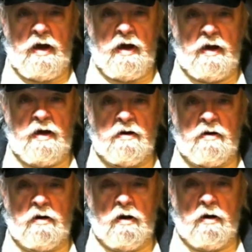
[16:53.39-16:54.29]

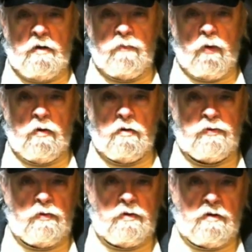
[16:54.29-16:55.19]
and a portal
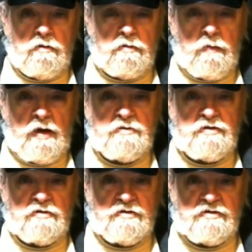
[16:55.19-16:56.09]
to another
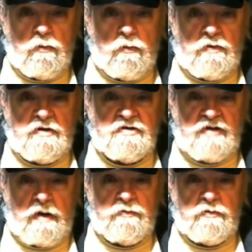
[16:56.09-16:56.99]
dimension. So when they
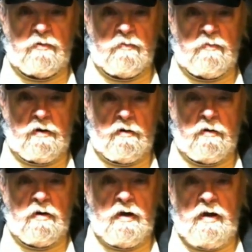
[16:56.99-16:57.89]
stepped through the
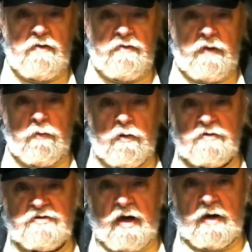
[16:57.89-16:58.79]
mirror, they were
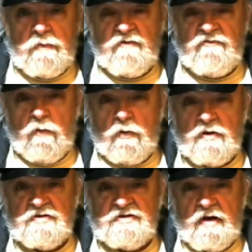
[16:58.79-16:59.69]
attacked by
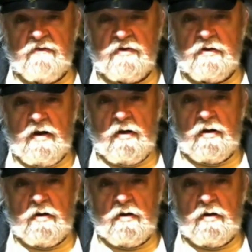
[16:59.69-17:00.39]
47